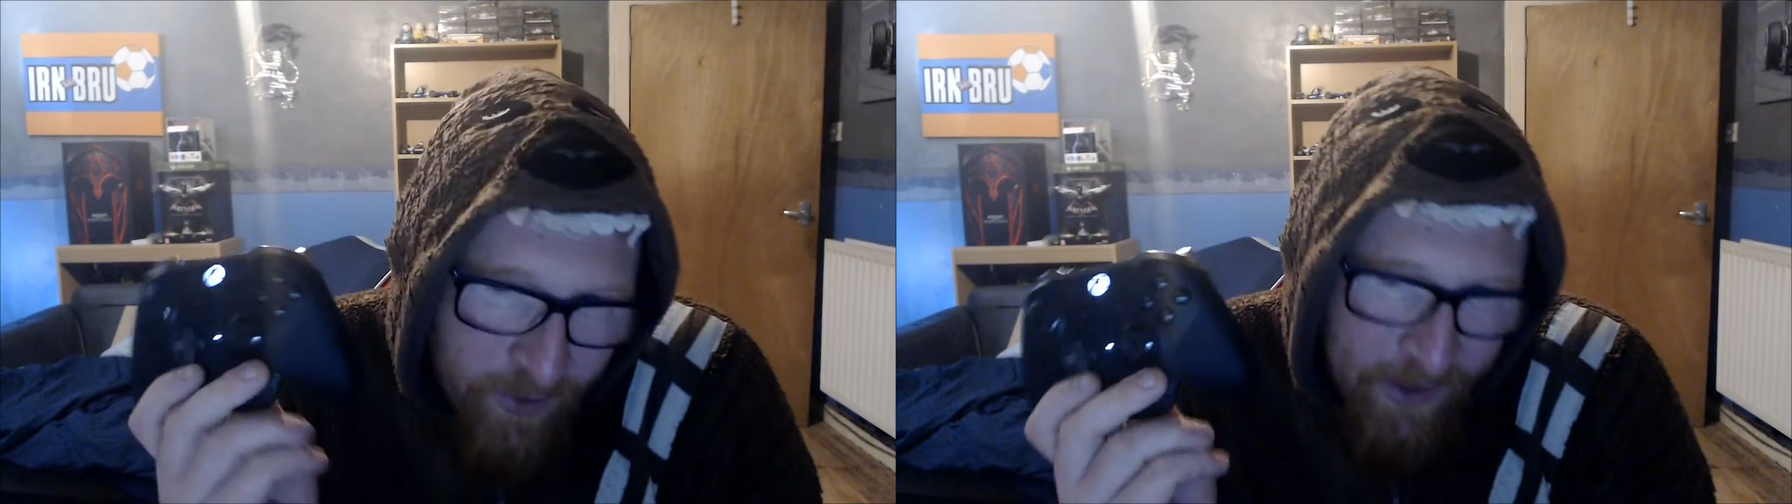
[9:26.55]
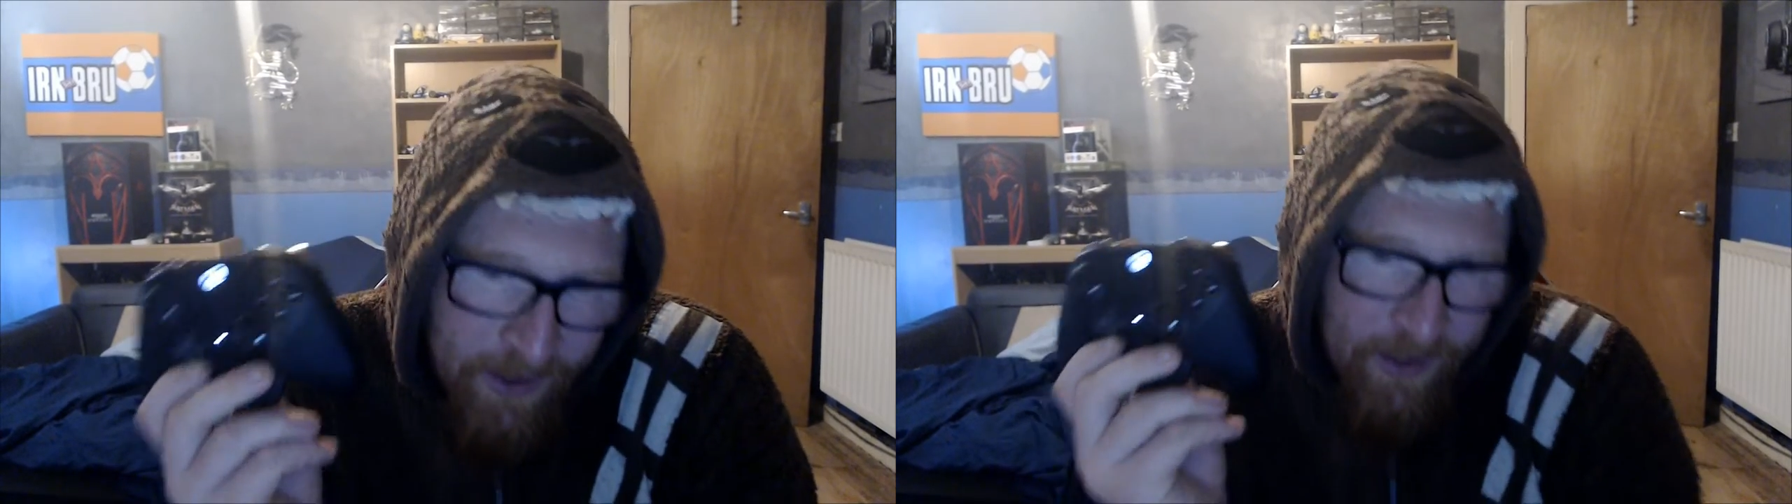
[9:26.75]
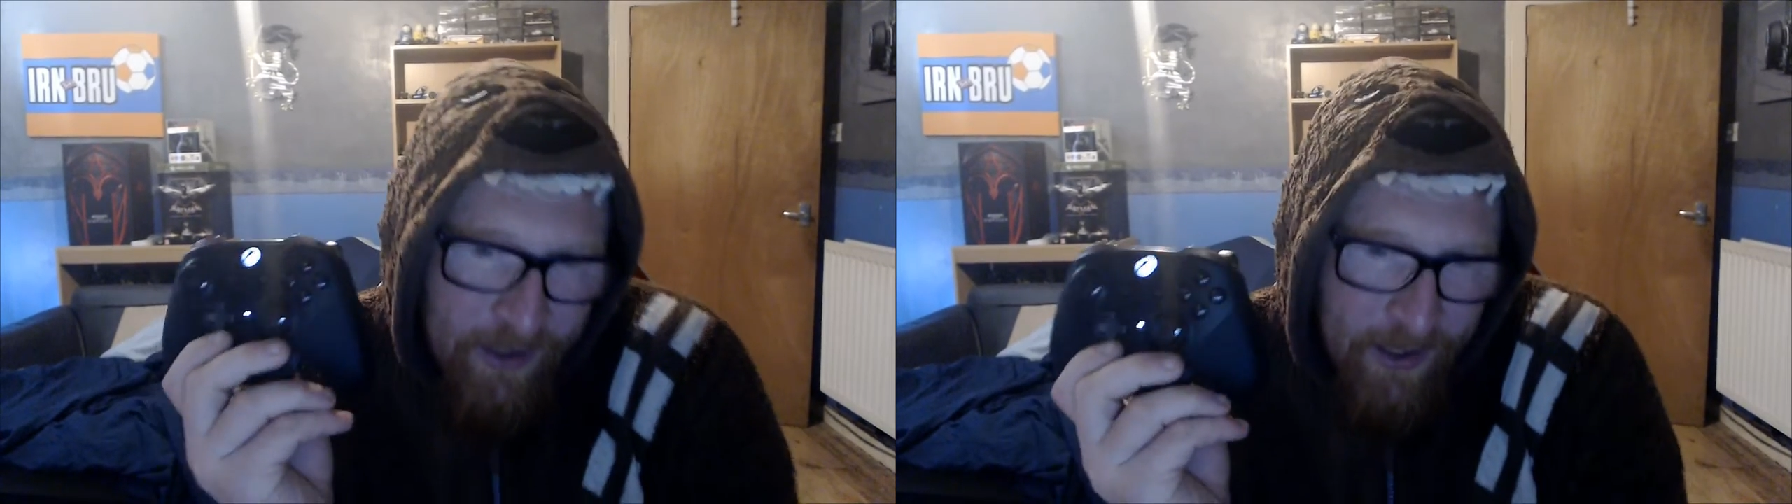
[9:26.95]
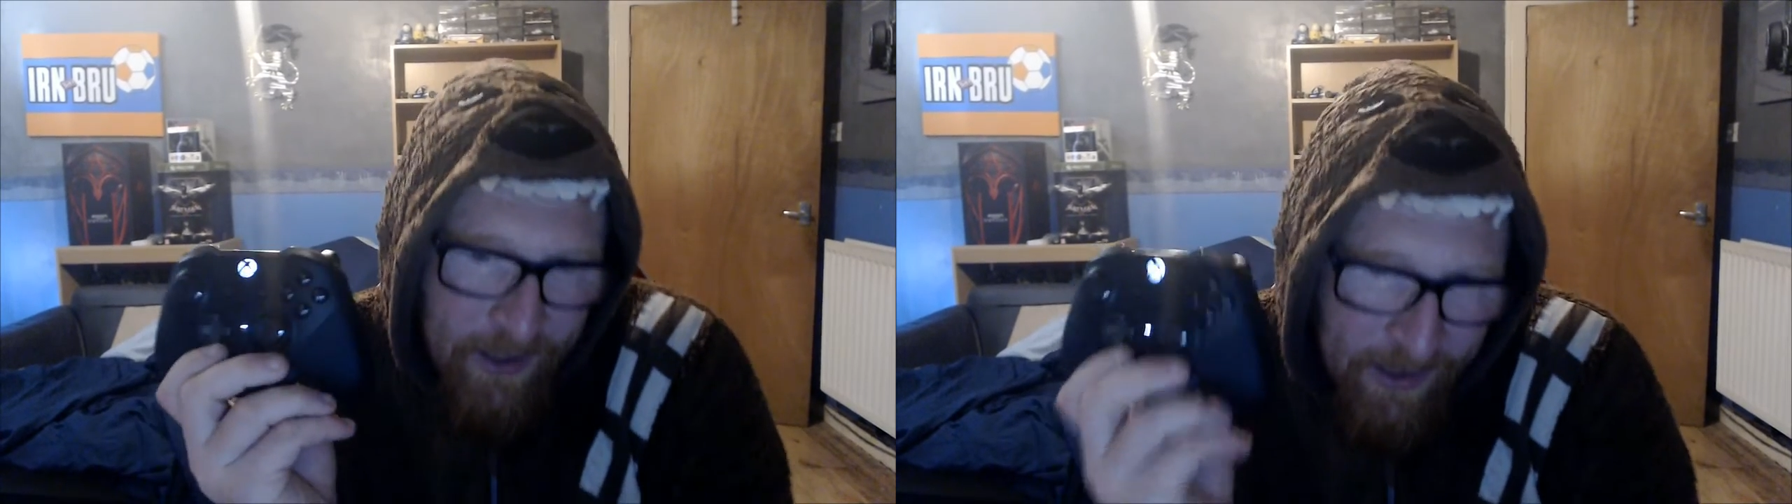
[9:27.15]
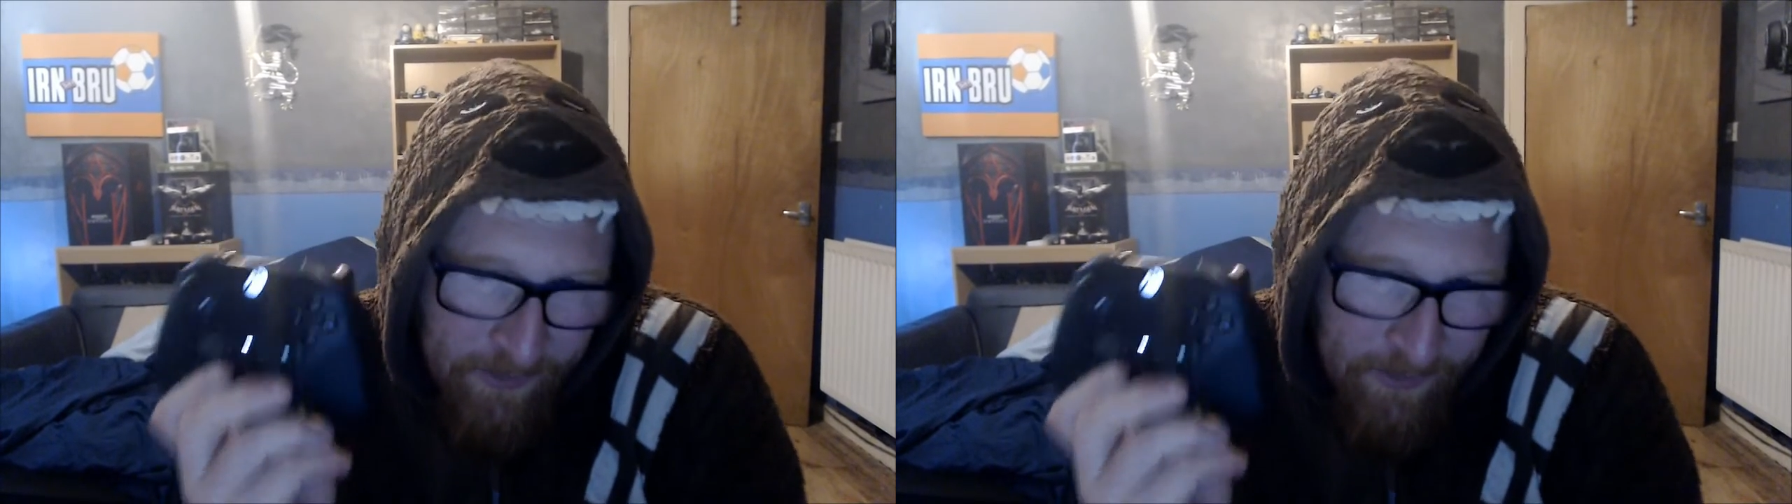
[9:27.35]
to
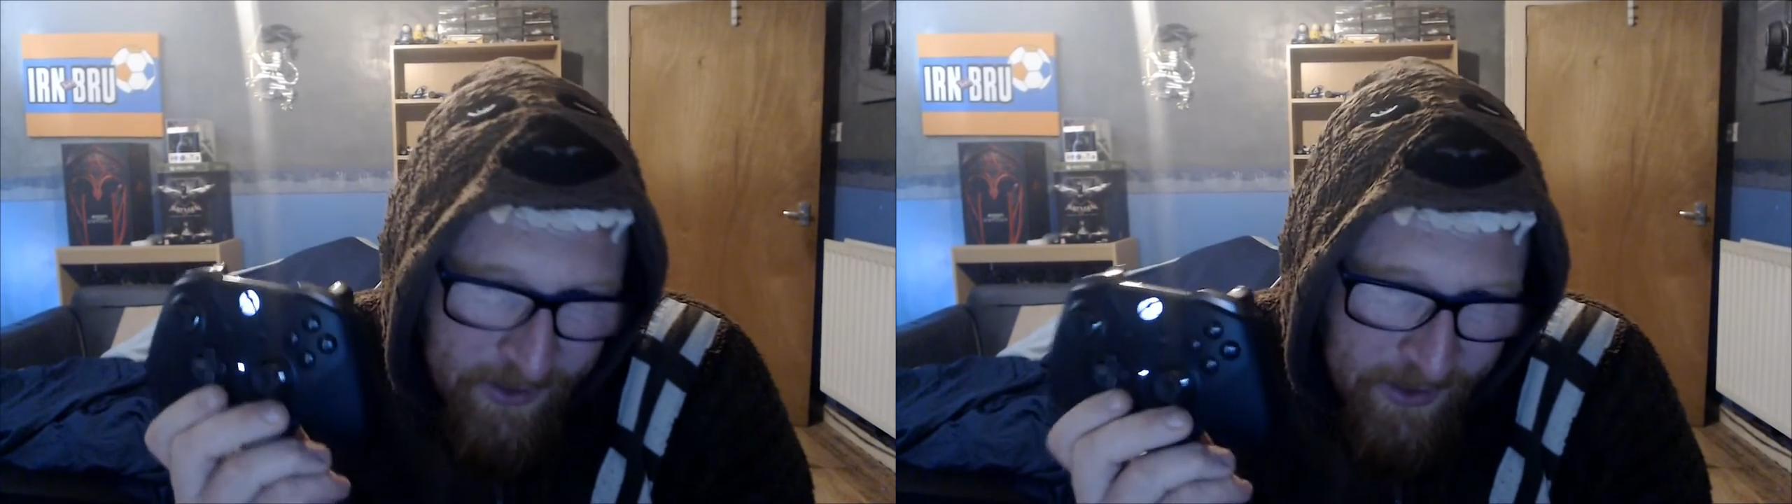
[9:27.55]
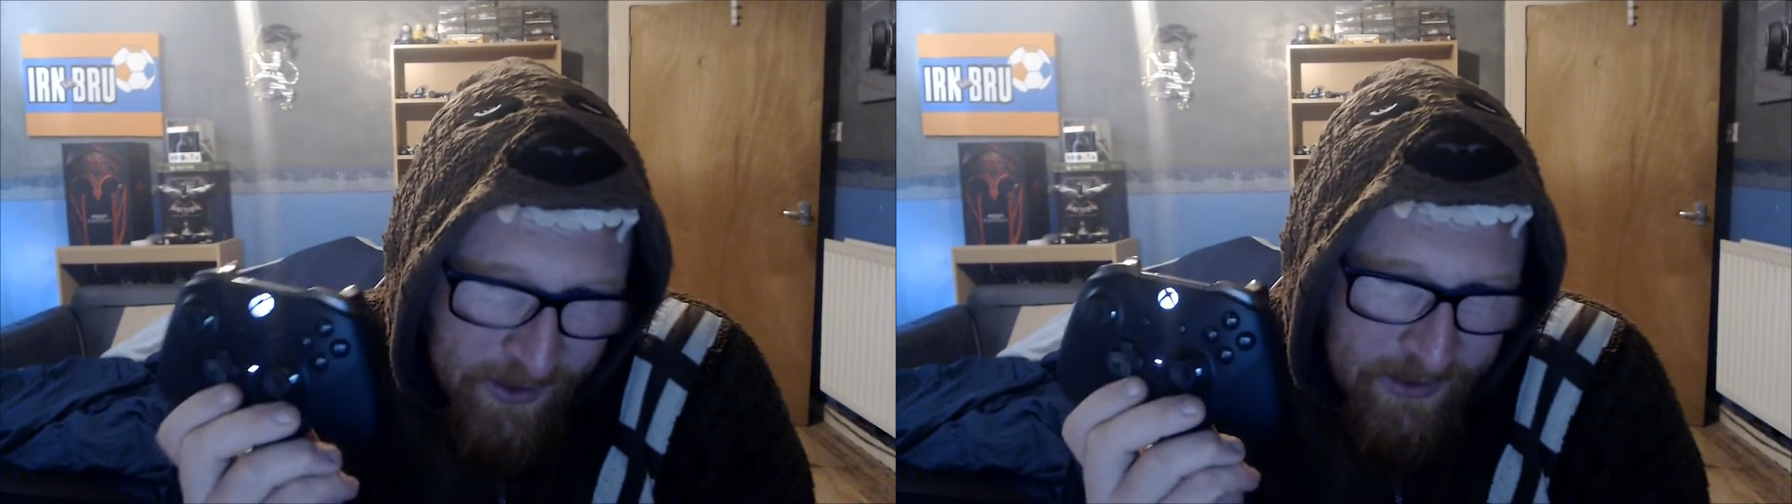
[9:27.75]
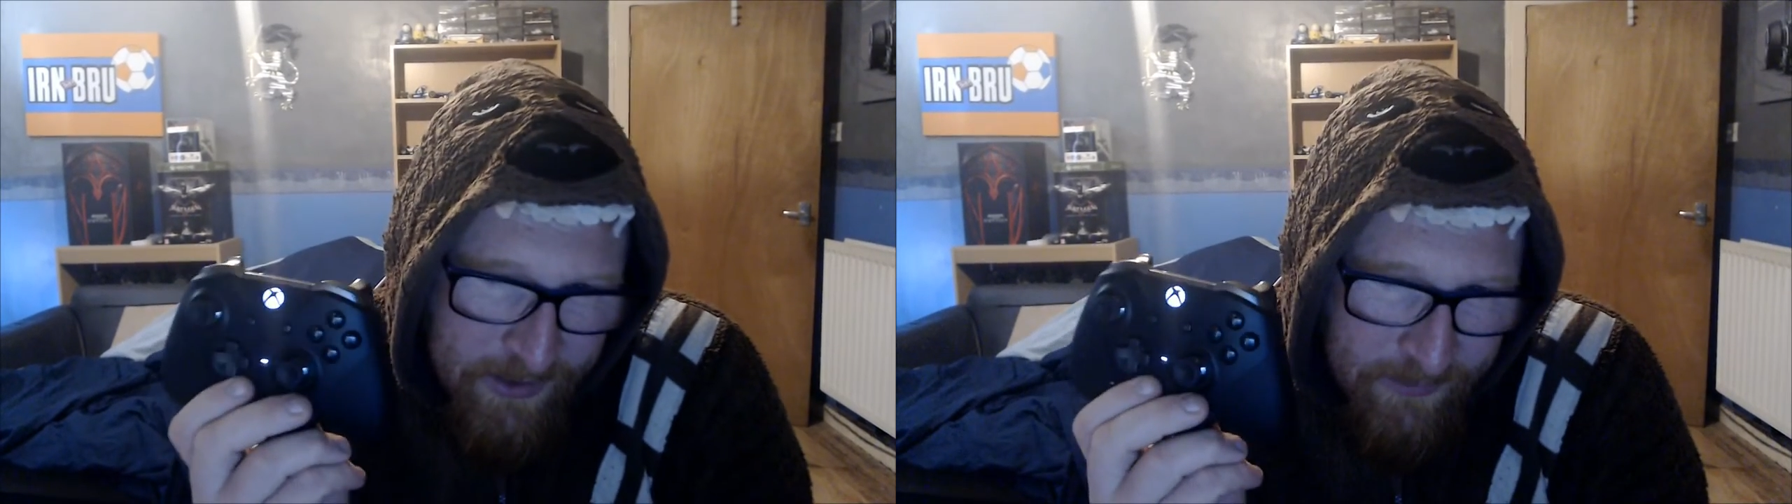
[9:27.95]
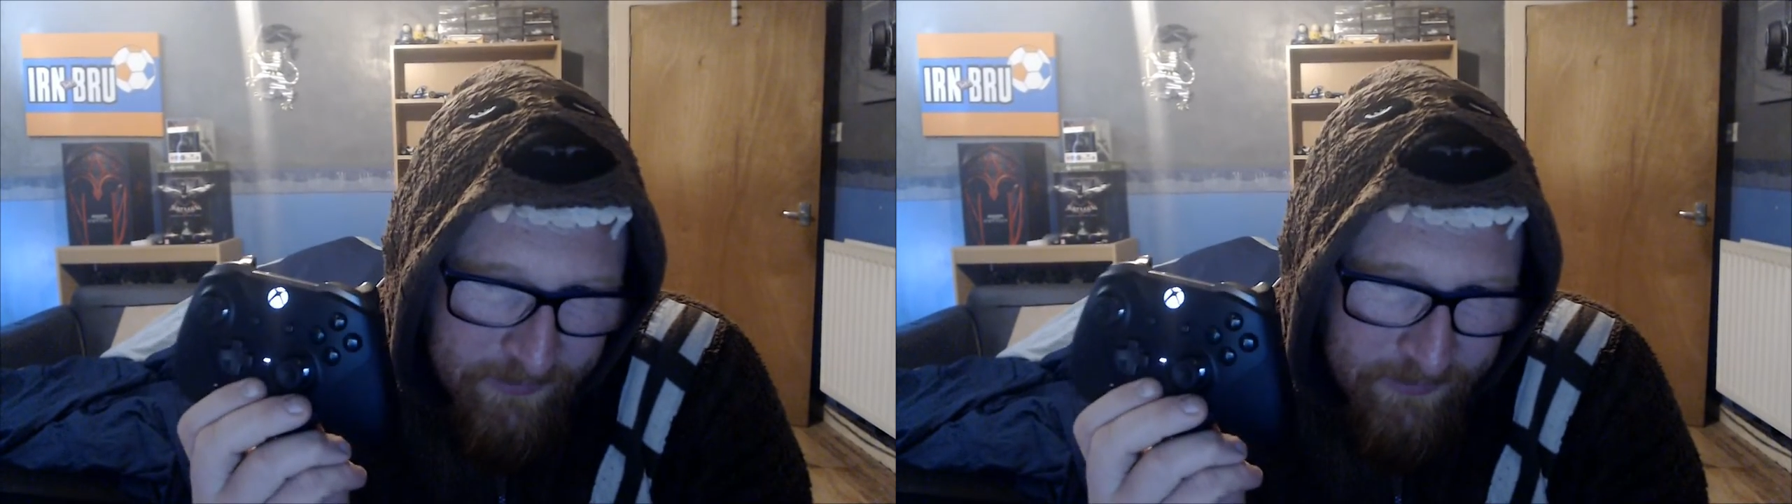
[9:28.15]
get one of these,